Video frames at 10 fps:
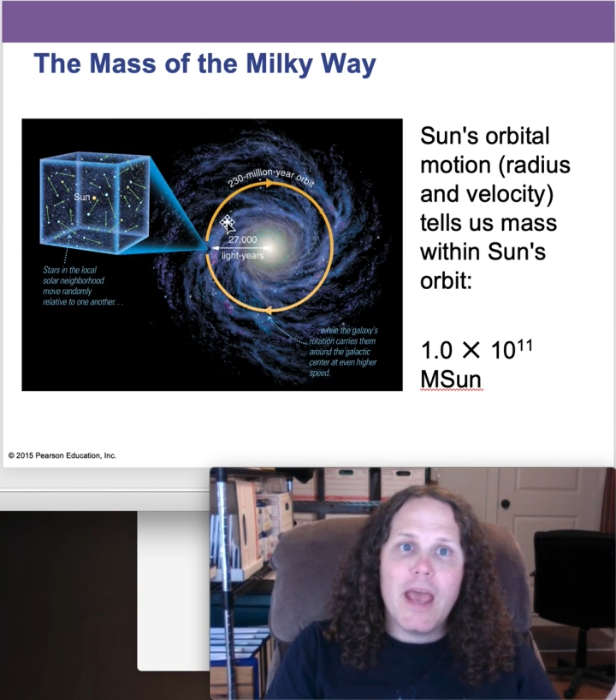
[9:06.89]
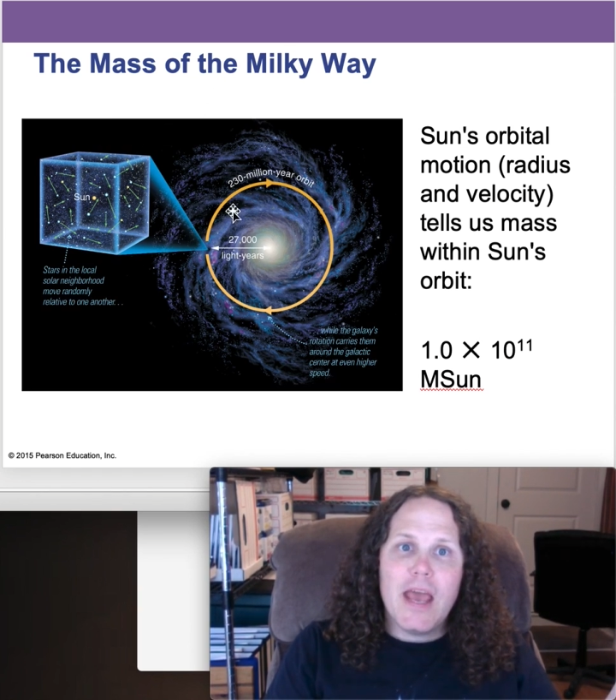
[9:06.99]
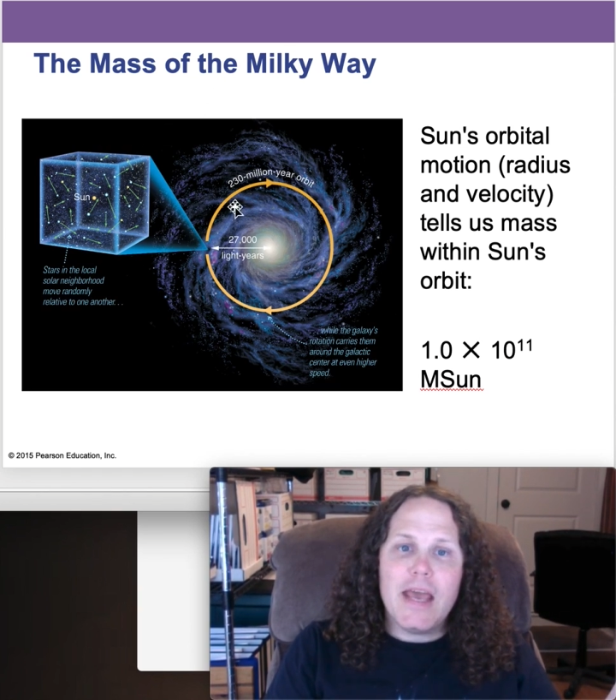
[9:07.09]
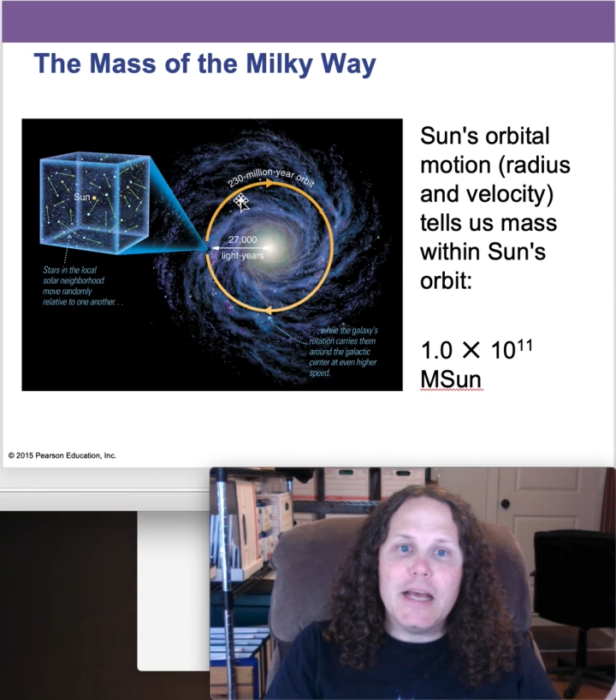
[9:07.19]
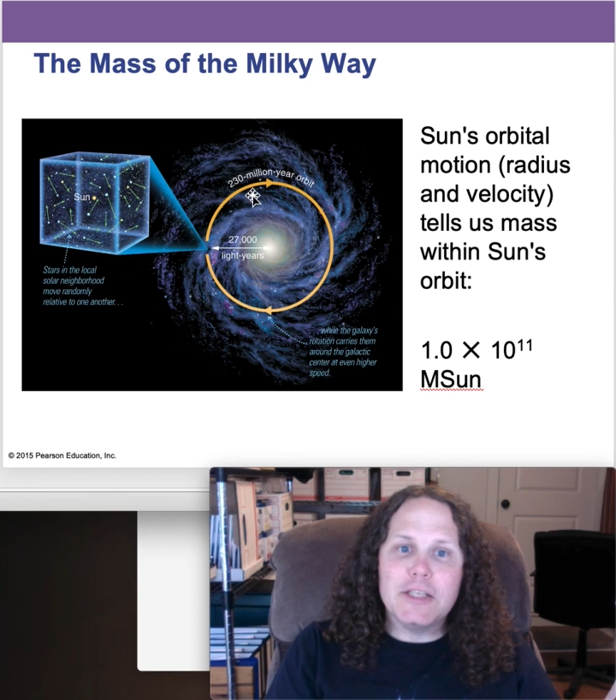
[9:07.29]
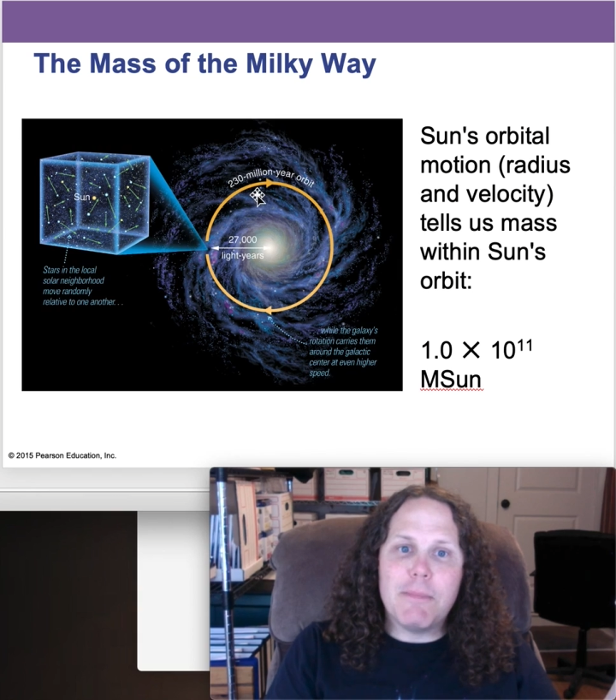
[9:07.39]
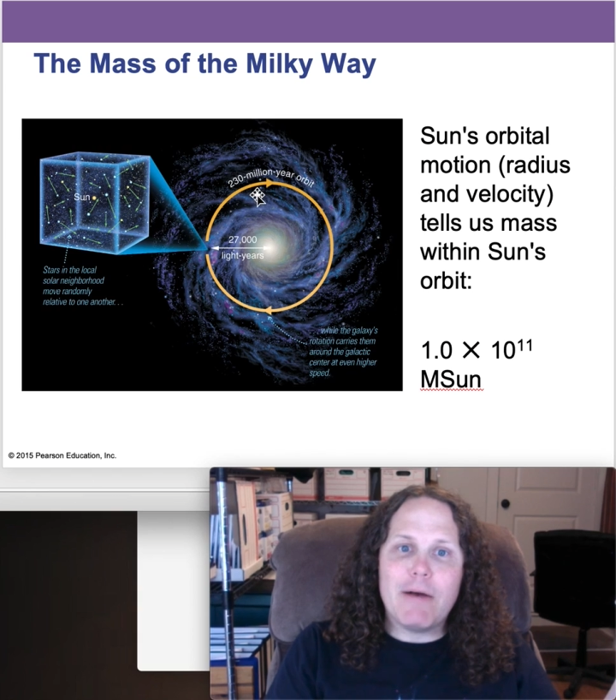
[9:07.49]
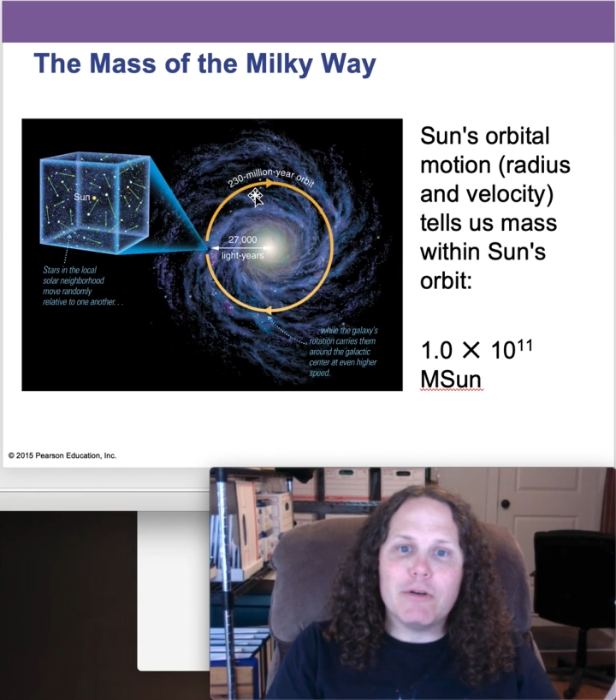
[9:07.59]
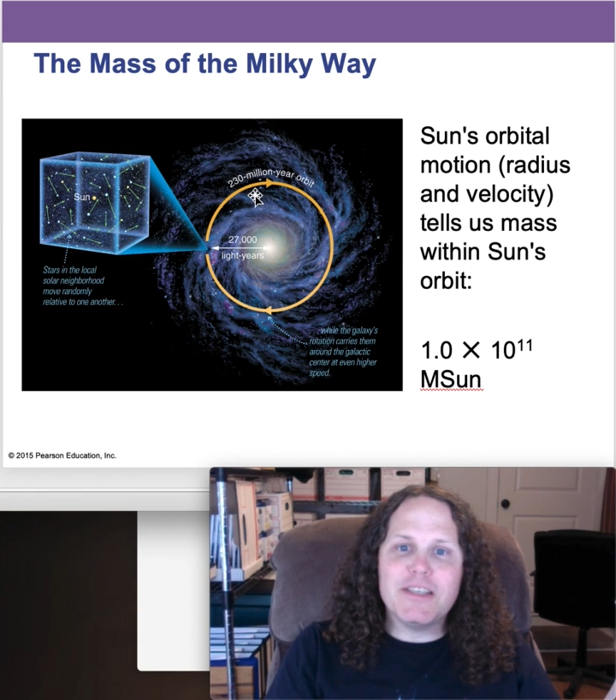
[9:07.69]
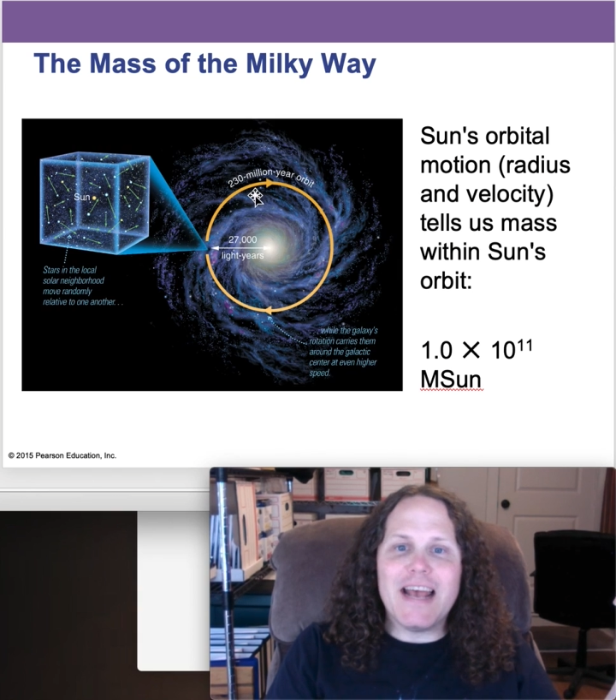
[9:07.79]
is
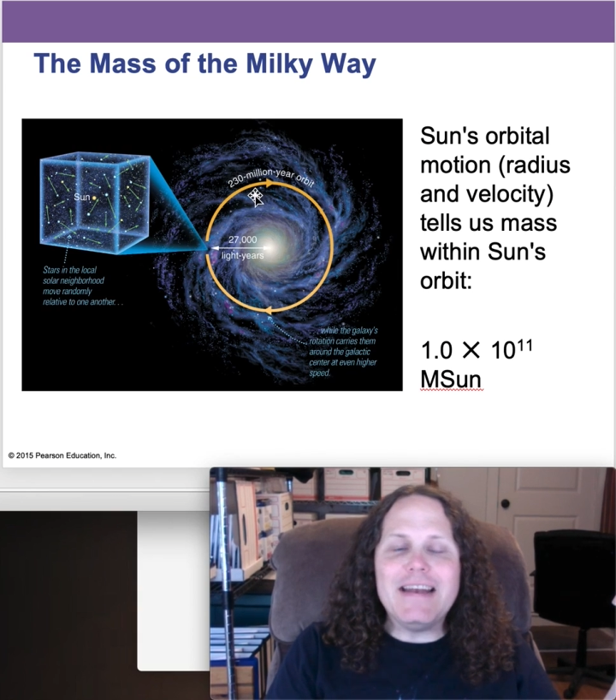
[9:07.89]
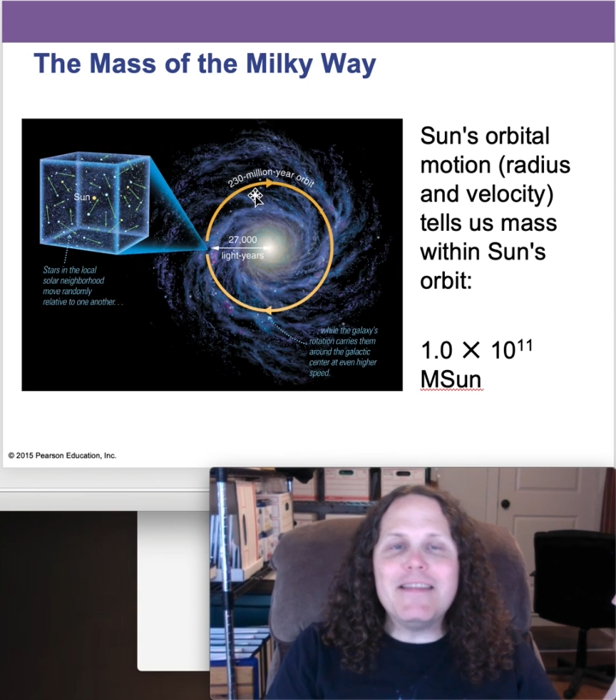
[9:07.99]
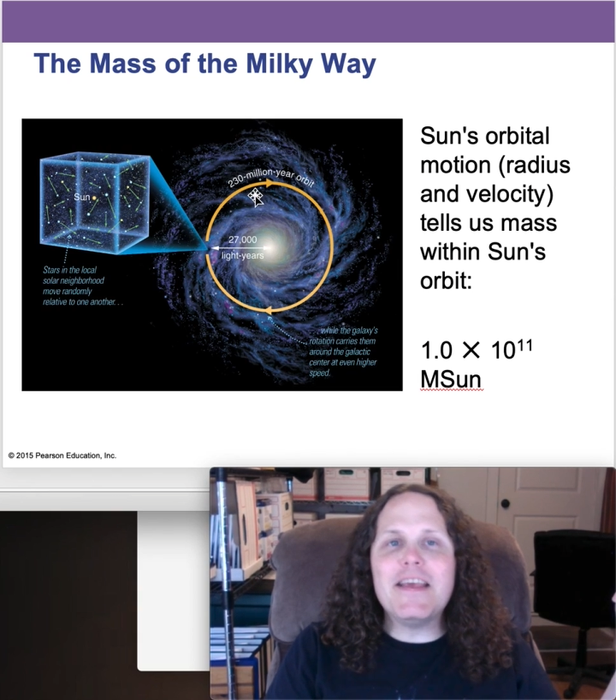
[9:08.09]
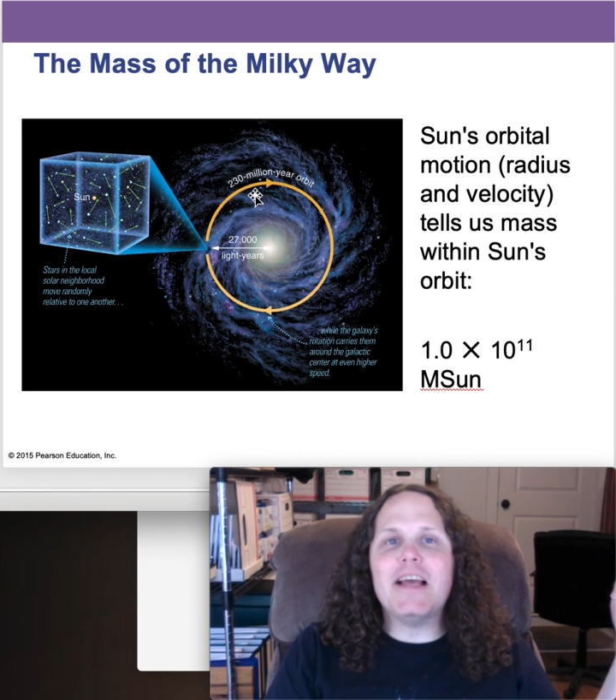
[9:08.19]
about 10 to the